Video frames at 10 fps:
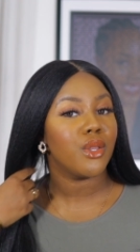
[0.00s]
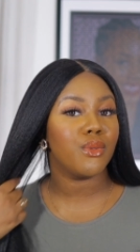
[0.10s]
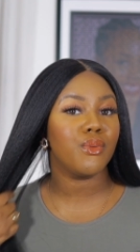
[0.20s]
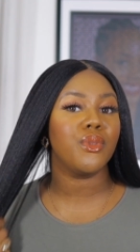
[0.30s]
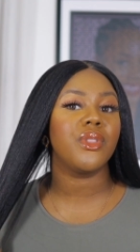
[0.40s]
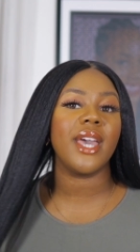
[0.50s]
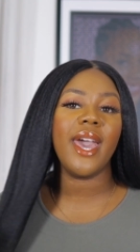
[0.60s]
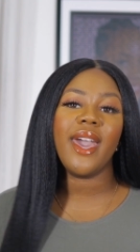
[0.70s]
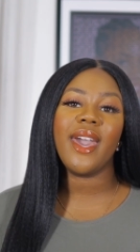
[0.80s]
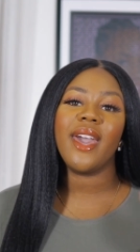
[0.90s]
through the
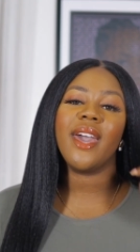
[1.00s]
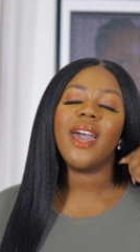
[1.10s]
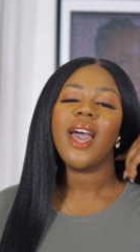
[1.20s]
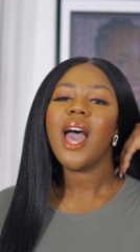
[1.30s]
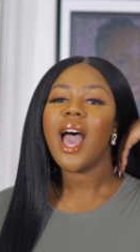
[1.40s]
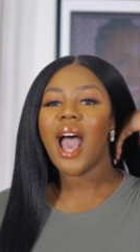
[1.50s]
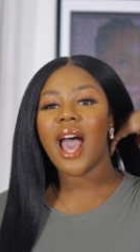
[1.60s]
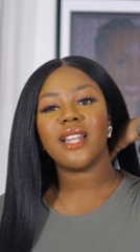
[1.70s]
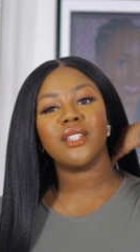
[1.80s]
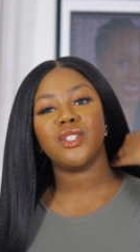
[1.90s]
hair
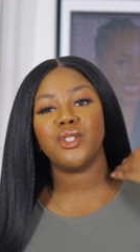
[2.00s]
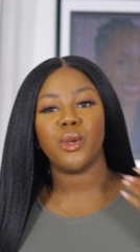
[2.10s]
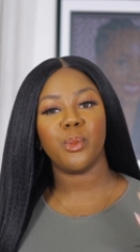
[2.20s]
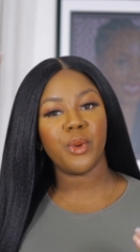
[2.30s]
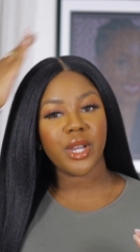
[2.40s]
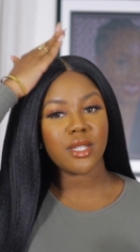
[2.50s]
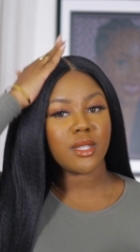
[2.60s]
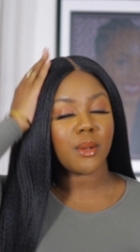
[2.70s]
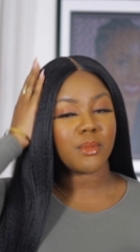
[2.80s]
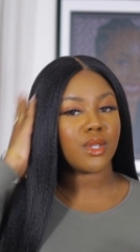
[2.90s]
and, you know, bring
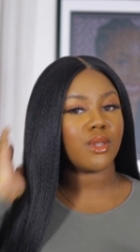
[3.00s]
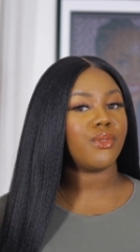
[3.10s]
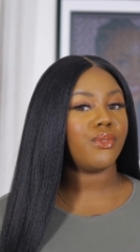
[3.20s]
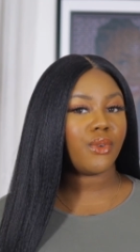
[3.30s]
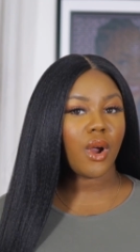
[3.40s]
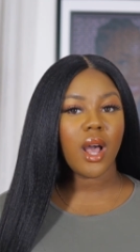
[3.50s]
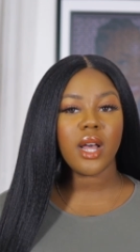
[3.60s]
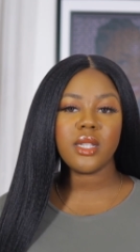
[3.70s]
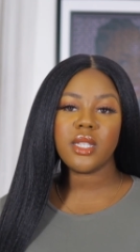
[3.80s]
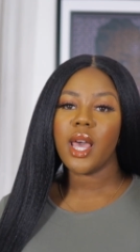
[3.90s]
some to the
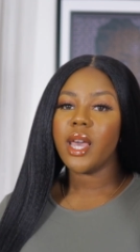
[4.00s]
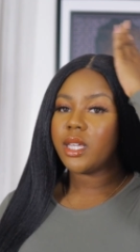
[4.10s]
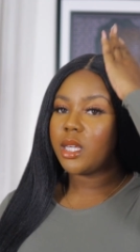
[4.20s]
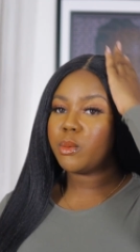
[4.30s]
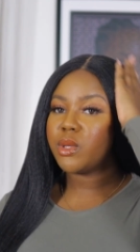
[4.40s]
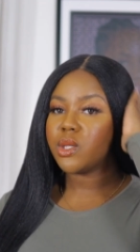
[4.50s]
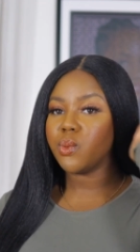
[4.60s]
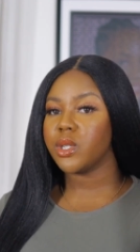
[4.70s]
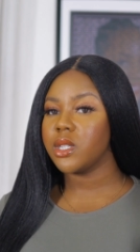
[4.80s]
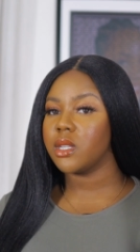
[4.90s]
front, keep this
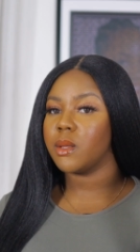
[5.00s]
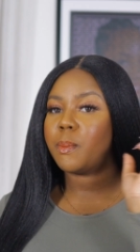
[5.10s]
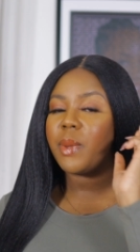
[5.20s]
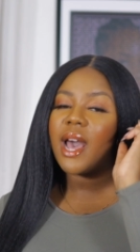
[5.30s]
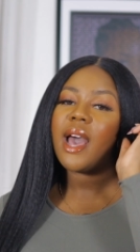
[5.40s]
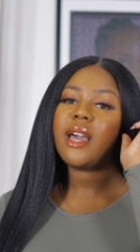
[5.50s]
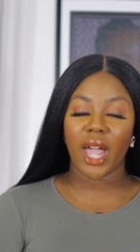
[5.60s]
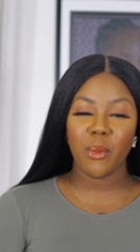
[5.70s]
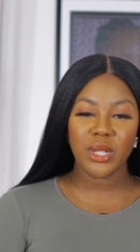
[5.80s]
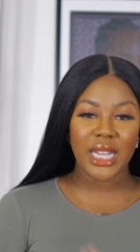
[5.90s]
one to the back.
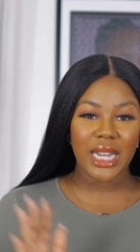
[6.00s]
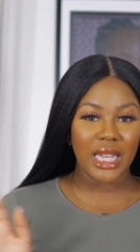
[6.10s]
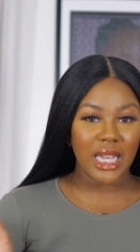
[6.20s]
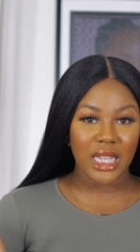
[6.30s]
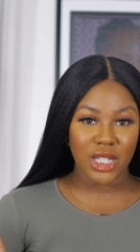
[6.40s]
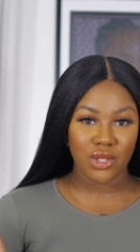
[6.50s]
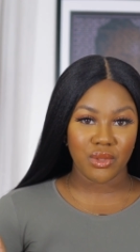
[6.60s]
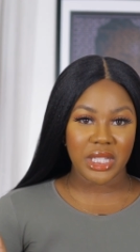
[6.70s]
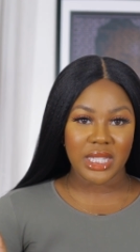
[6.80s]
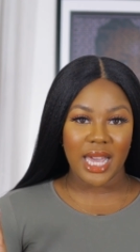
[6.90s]
I wanted a kinky
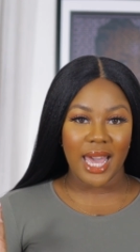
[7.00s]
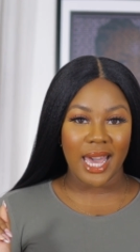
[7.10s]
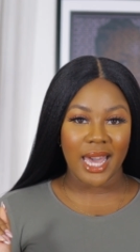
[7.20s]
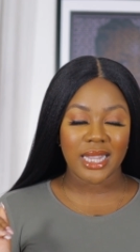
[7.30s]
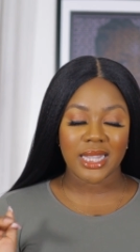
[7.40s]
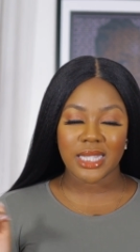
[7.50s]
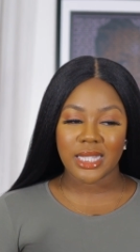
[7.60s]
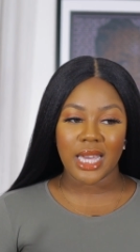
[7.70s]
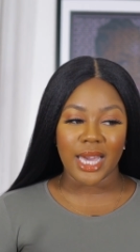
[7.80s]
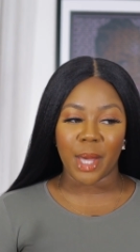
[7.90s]
straight hair
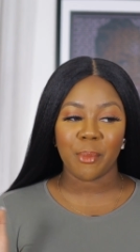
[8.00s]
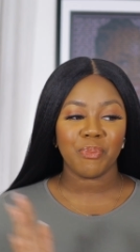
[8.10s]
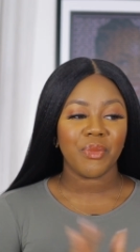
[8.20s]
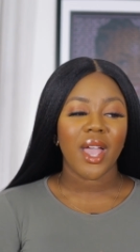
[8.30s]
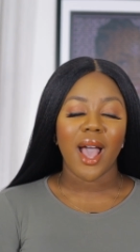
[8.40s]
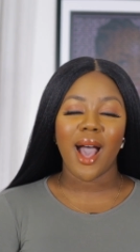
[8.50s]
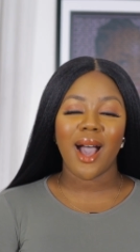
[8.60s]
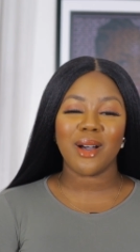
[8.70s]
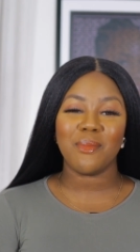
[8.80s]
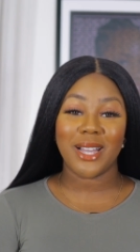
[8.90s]
this year,
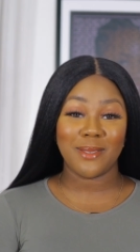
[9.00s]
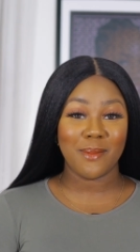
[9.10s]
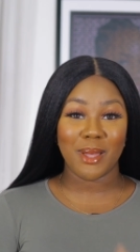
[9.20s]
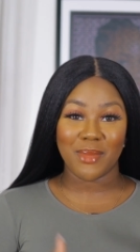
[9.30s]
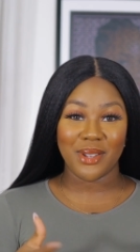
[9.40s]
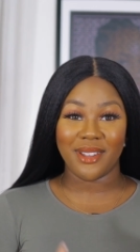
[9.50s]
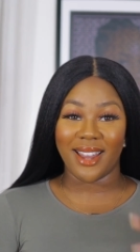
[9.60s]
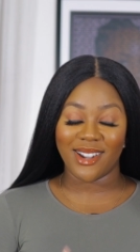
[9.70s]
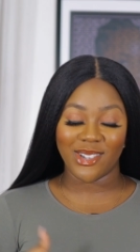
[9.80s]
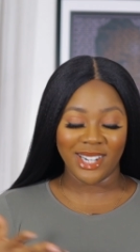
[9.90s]
but I spent my money on,
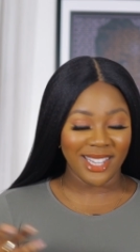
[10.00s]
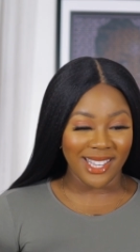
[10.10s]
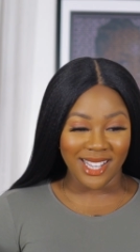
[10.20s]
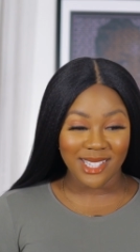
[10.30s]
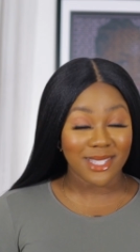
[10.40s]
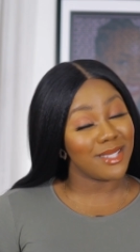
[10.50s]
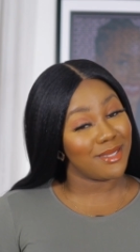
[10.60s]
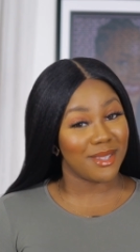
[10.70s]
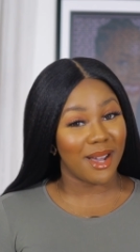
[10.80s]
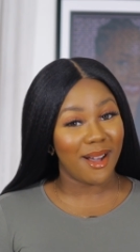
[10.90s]
like, other things.
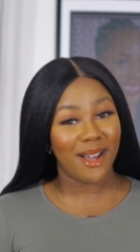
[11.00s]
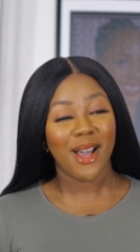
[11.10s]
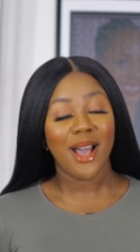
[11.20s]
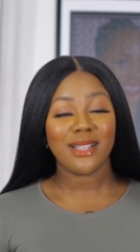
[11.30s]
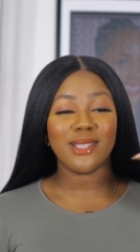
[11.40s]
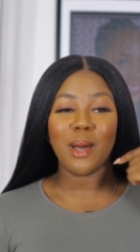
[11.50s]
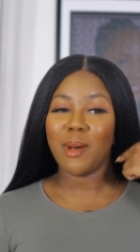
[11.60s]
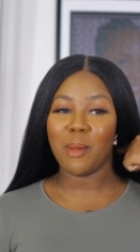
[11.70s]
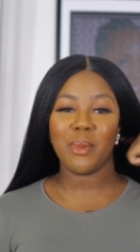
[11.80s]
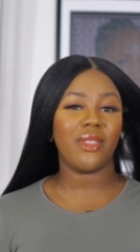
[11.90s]
Yeah, so I'm
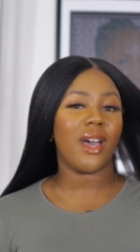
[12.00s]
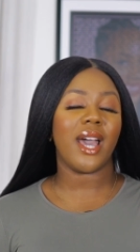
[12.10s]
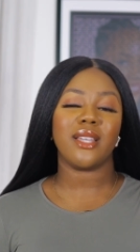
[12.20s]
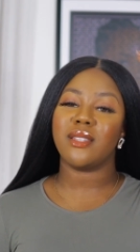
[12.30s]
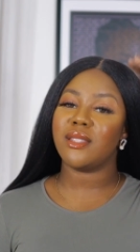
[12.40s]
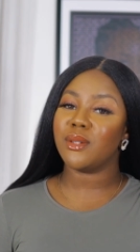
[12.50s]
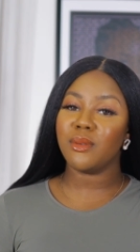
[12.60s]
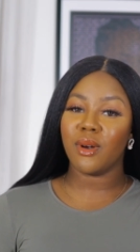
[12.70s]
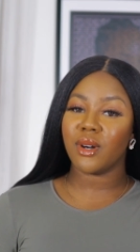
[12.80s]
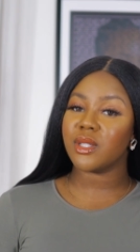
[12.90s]
happy that I still
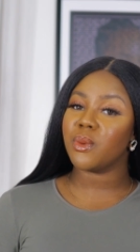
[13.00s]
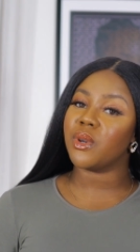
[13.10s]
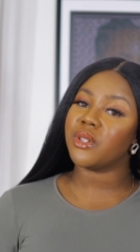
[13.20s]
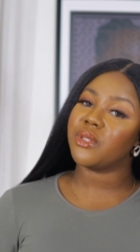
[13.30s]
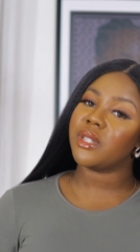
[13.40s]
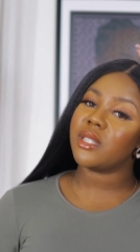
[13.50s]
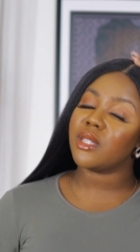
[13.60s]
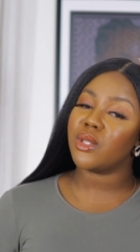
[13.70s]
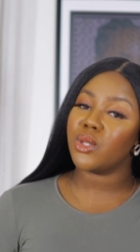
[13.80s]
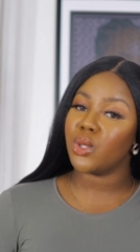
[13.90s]
got one. So this
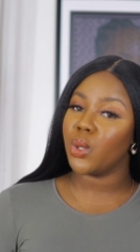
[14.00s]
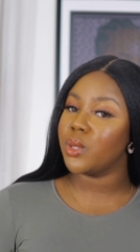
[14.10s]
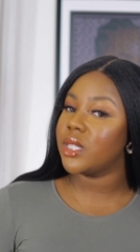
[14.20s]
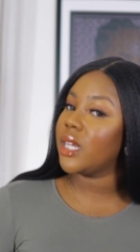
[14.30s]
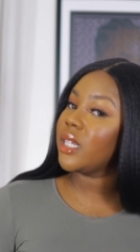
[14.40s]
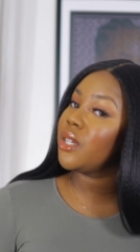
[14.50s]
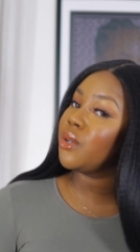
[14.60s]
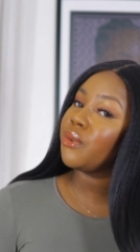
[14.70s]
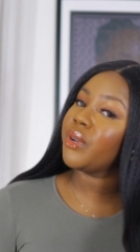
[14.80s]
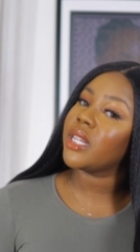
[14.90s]
is totally
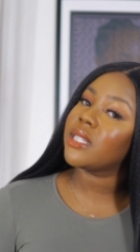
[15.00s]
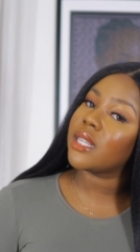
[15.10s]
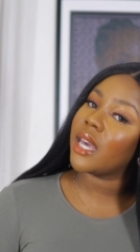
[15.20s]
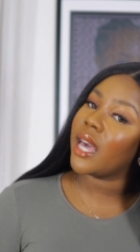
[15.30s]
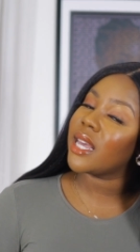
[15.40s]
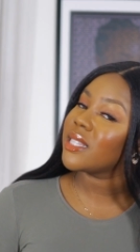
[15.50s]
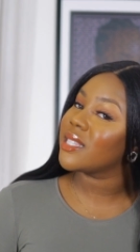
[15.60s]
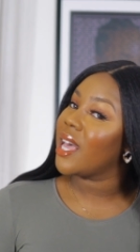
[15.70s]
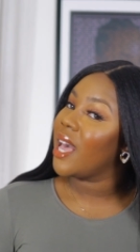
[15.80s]
great, guys.